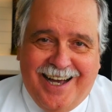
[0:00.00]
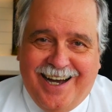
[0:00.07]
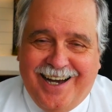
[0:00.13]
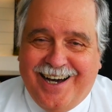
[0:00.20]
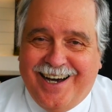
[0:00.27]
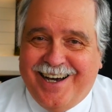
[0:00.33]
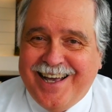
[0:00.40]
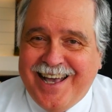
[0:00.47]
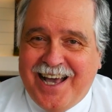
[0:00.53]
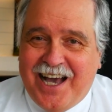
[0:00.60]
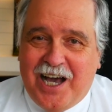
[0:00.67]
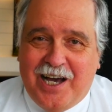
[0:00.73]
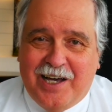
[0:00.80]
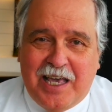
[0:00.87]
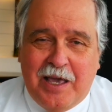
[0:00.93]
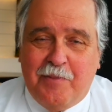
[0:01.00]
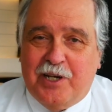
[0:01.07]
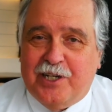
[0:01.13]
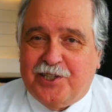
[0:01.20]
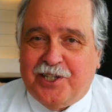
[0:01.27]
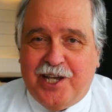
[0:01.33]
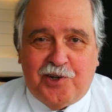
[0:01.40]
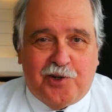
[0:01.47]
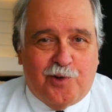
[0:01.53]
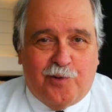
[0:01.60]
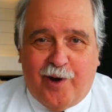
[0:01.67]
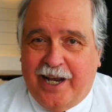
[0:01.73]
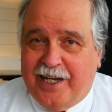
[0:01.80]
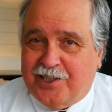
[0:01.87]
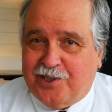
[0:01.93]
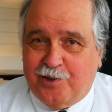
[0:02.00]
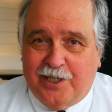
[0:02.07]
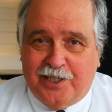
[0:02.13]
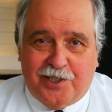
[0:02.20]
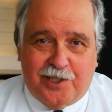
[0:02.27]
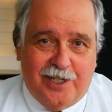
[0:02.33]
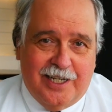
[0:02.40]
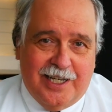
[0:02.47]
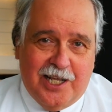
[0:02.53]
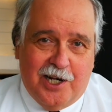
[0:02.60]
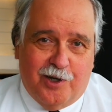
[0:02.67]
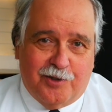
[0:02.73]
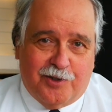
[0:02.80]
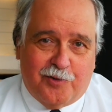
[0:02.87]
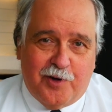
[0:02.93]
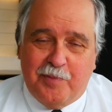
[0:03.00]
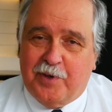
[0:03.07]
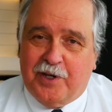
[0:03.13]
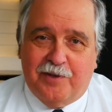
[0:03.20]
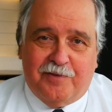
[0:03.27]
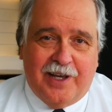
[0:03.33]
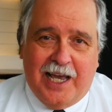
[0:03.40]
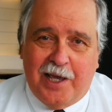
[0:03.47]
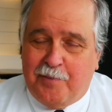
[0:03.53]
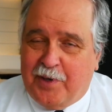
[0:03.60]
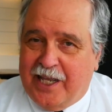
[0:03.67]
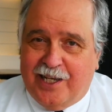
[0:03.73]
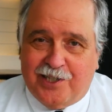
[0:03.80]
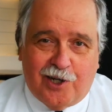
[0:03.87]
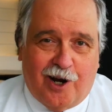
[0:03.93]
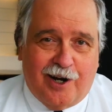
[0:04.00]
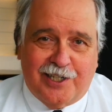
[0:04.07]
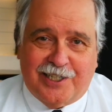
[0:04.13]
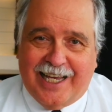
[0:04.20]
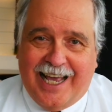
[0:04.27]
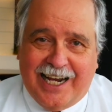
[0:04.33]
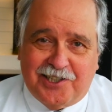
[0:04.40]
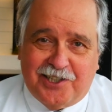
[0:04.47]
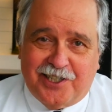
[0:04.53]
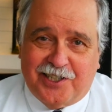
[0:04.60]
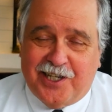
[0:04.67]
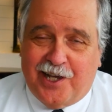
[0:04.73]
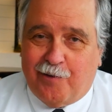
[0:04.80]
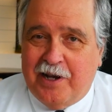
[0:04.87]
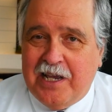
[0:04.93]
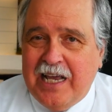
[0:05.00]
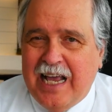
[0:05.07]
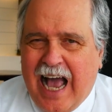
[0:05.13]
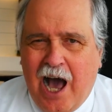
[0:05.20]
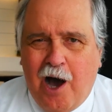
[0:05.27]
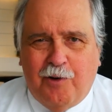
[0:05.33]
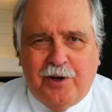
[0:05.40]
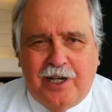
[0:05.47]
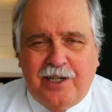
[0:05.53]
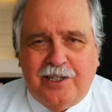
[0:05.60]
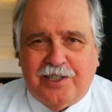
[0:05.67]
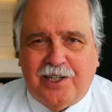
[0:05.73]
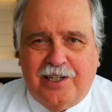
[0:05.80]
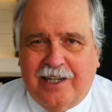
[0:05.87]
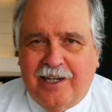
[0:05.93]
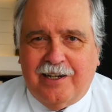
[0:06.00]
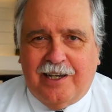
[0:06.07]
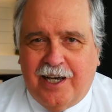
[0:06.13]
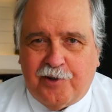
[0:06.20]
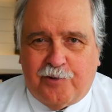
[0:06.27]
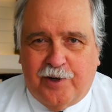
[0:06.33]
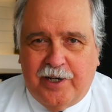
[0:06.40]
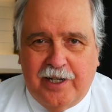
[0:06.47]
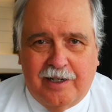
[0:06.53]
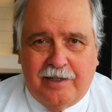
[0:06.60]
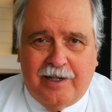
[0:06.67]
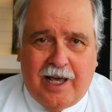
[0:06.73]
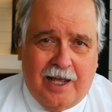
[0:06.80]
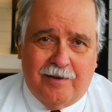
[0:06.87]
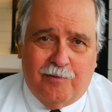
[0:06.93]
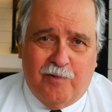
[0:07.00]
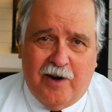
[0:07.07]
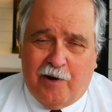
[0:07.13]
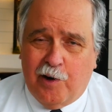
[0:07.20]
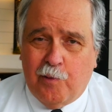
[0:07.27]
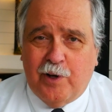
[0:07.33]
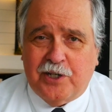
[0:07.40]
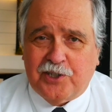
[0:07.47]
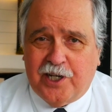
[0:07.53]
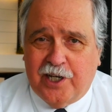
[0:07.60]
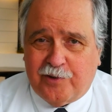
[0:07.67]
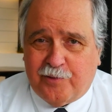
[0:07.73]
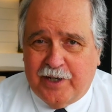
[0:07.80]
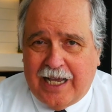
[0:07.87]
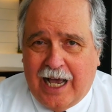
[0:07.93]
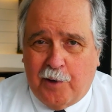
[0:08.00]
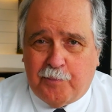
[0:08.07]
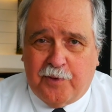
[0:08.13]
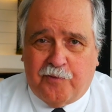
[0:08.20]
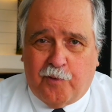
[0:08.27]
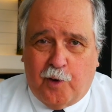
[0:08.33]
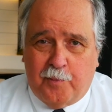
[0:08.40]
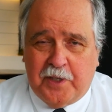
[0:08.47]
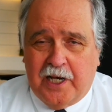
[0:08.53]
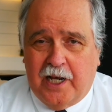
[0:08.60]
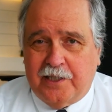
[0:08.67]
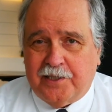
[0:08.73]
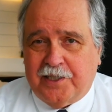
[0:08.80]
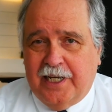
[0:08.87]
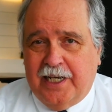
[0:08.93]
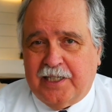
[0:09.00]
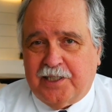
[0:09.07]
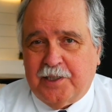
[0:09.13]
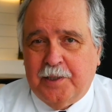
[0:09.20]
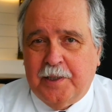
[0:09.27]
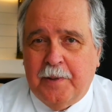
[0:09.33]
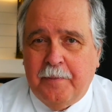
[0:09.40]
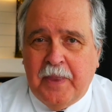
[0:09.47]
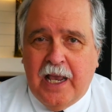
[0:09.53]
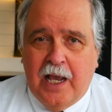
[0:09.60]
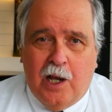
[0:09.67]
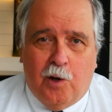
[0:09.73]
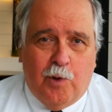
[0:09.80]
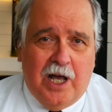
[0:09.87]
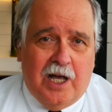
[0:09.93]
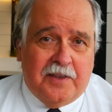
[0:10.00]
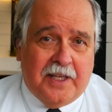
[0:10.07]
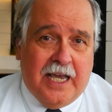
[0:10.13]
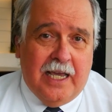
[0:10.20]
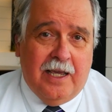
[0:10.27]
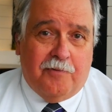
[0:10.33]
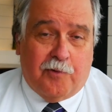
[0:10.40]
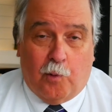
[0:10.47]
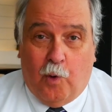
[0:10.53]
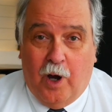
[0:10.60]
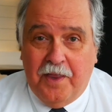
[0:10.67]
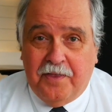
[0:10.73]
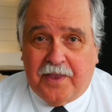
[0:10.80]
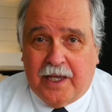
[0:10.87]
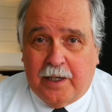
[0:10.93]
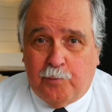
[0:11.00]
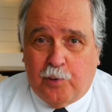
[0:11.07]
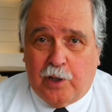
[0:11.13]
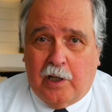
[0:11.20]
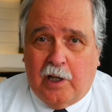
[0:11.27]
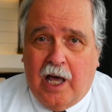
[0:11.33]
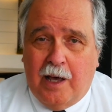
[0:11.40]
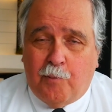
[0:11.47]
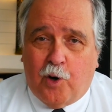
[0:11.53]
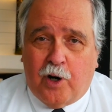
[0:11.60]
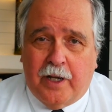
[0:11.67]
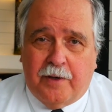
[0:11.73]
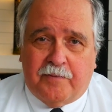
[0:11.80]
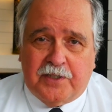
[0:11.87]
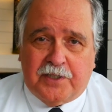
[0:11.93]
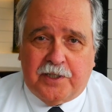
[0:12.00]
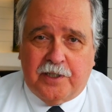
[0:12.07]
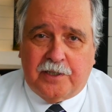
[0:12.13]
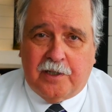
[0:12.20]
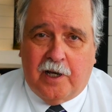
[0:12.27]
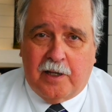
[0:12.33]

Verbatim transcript: uh, uh, immunization rates, uh, you know, treatment of diabetes, heart attacks, etc. How does a little country, not a very rich country, outperform the United States? Well, they, for one thing, put a lot more emphasis